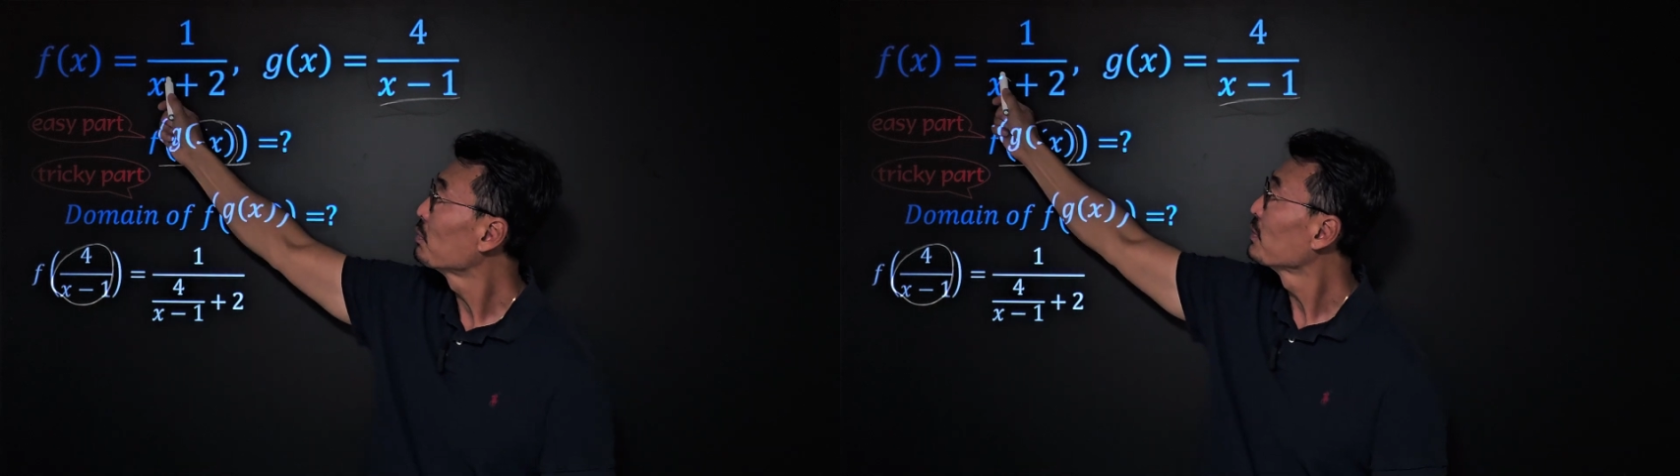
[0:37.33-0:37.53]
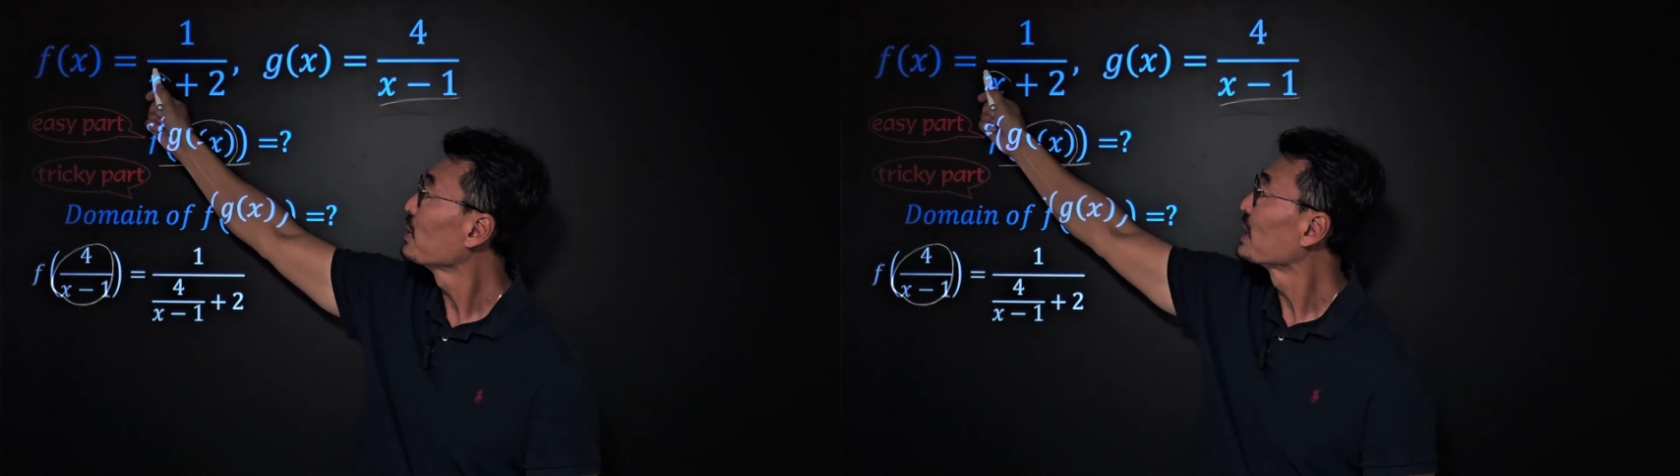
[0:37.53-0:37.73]

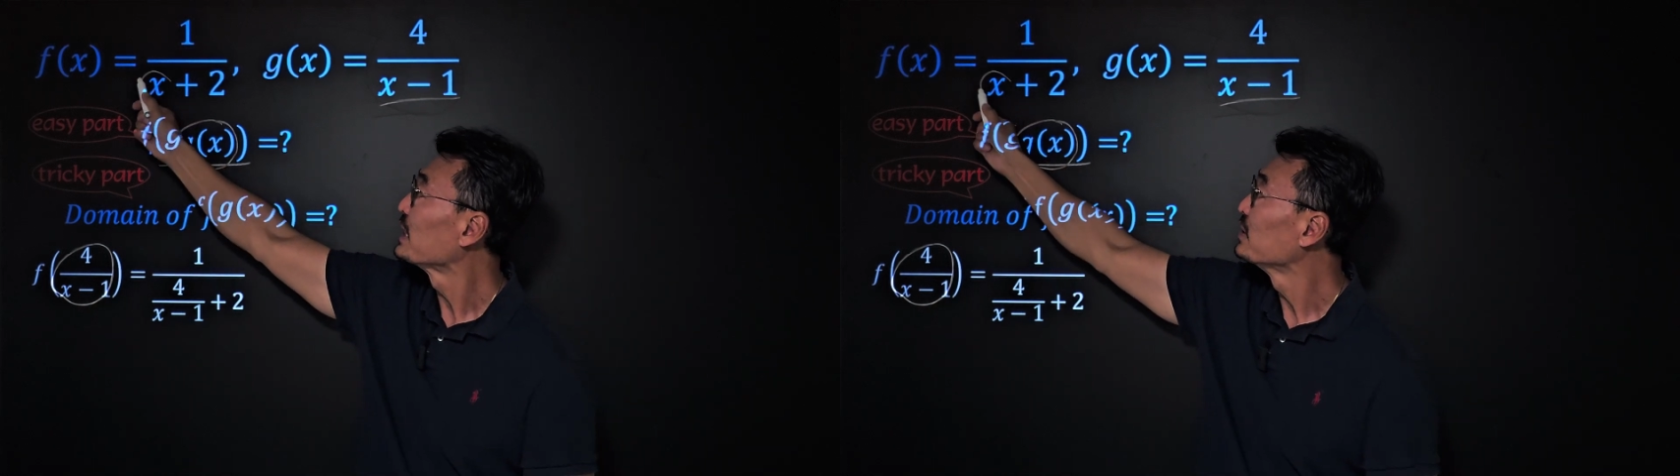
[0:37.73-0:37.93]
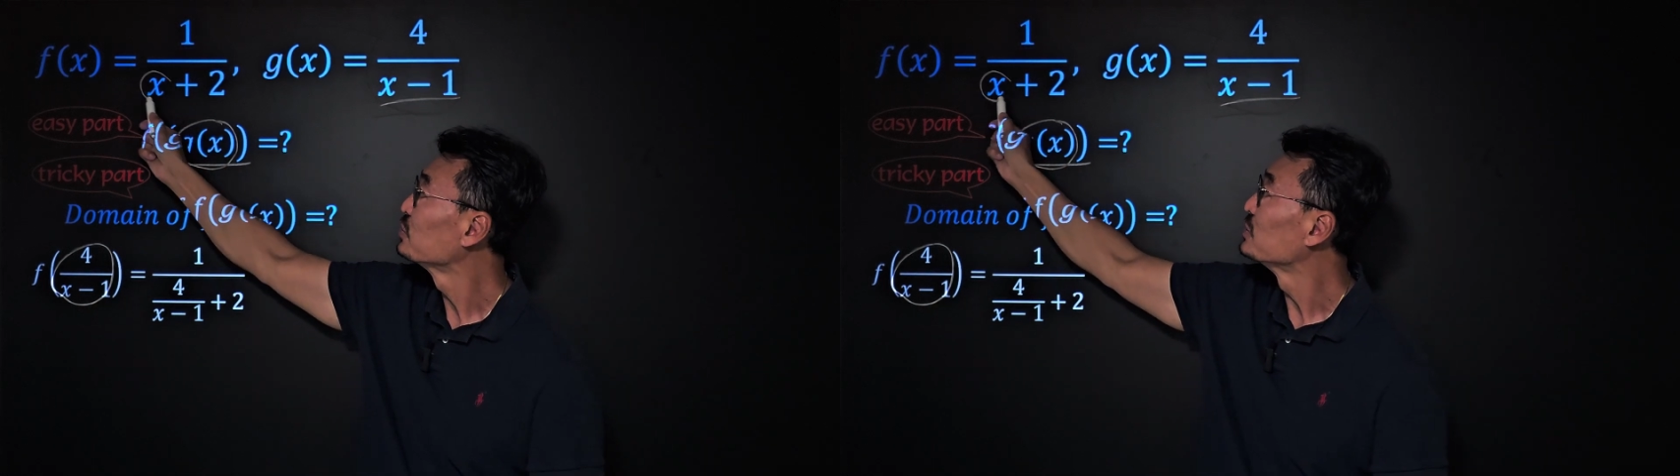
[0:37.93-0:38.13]
plug
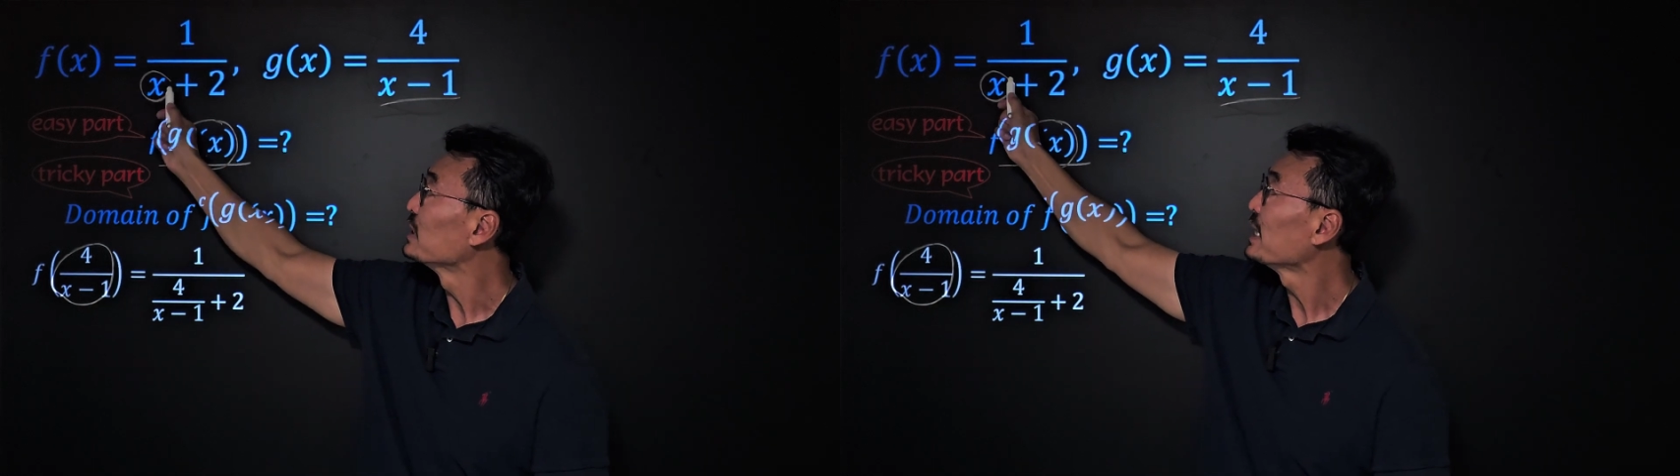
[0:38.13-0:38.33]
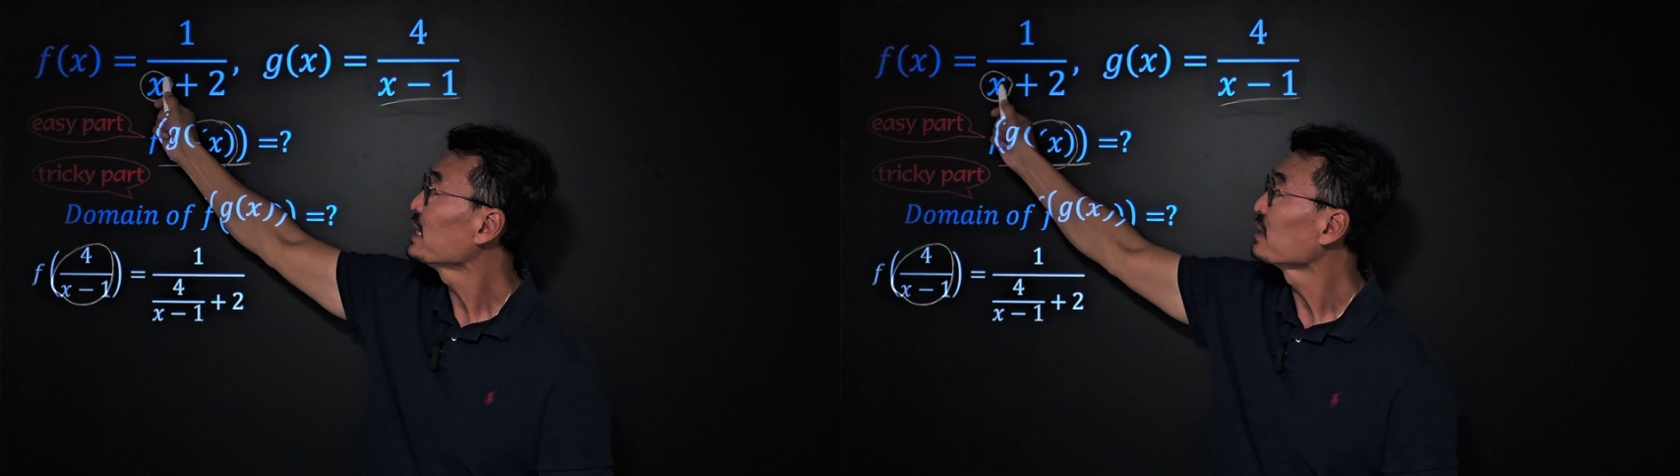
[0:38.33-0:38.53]
it into
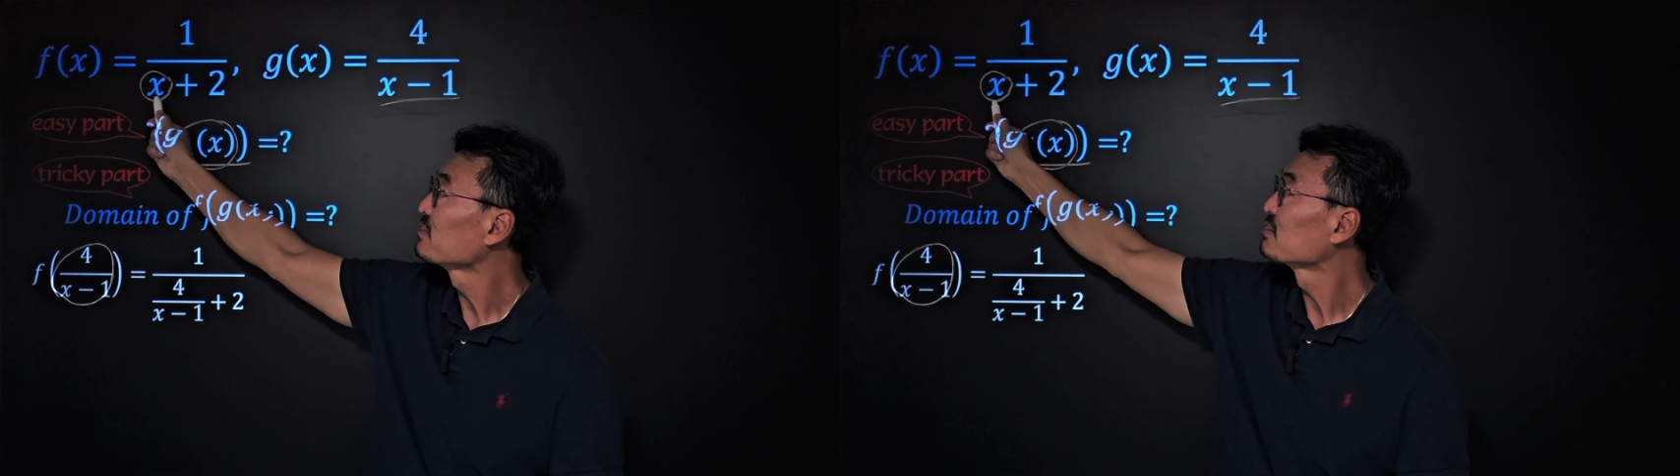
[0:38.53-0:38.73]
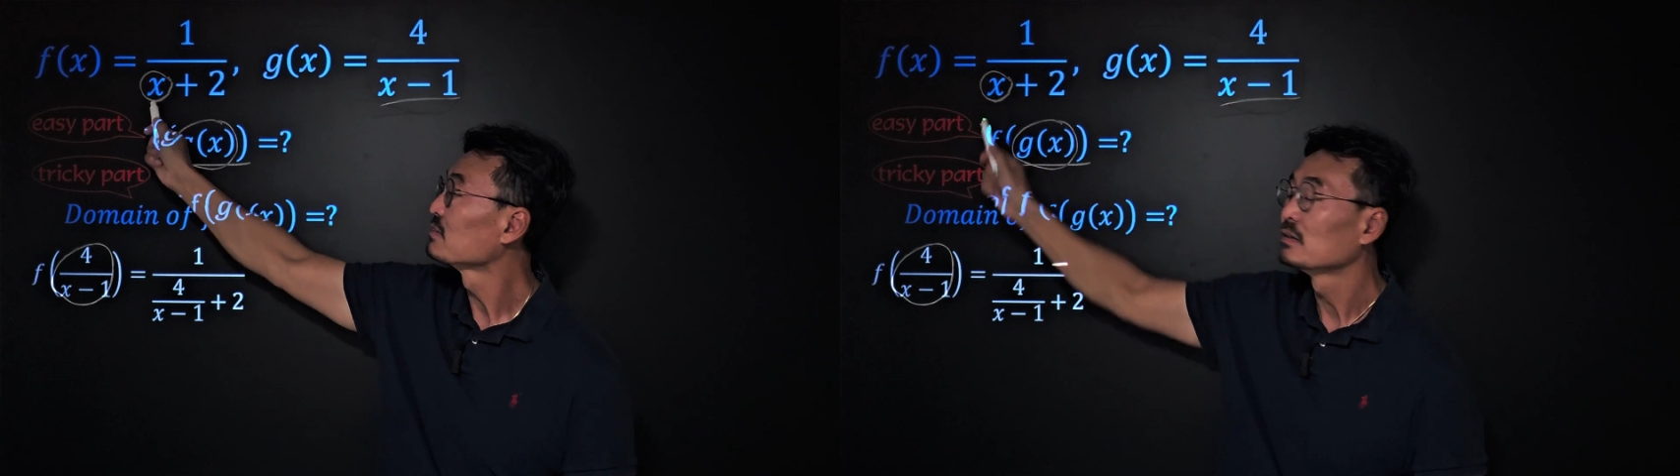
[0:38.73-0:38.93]
the
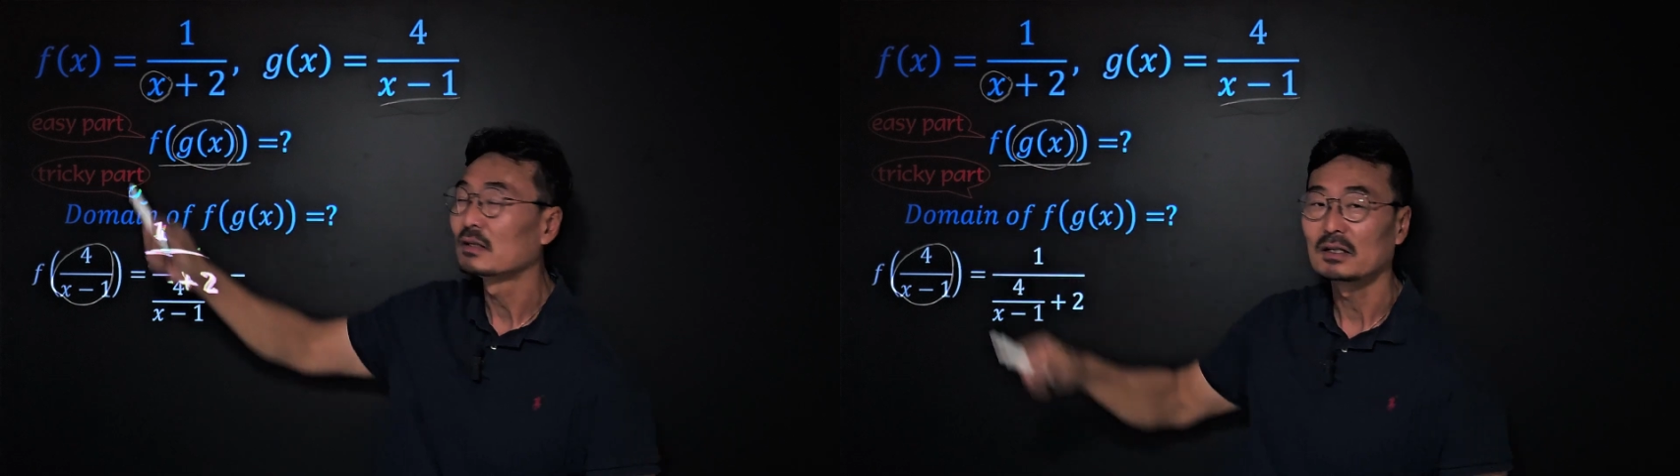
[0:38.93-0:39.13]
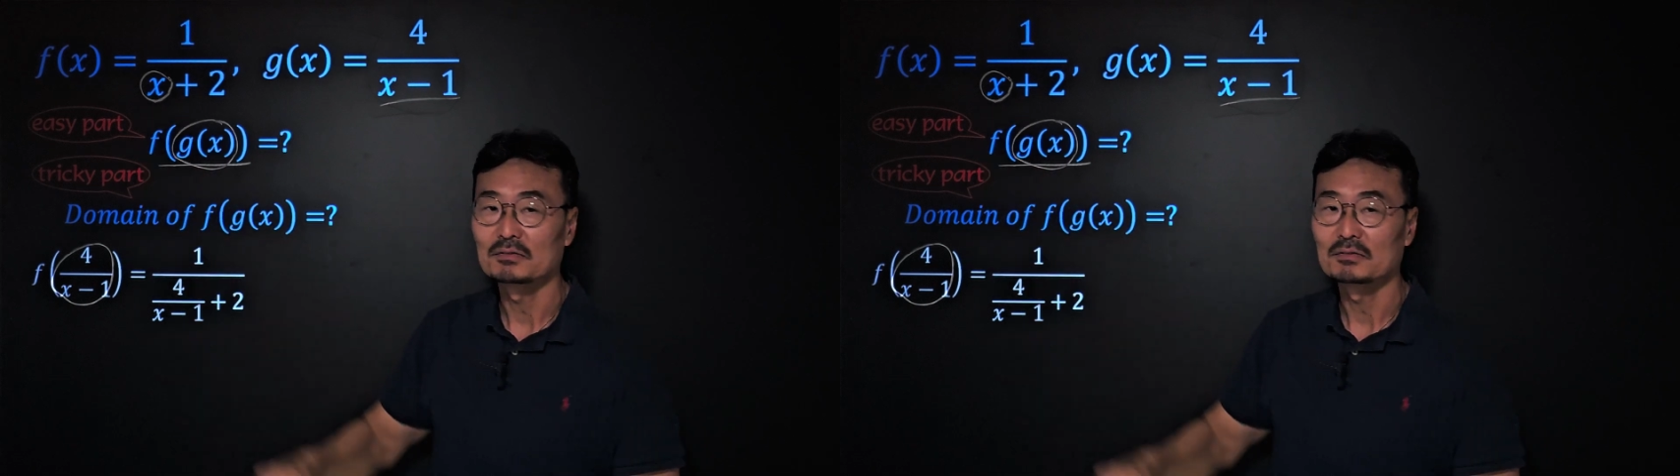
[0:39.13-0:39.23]
x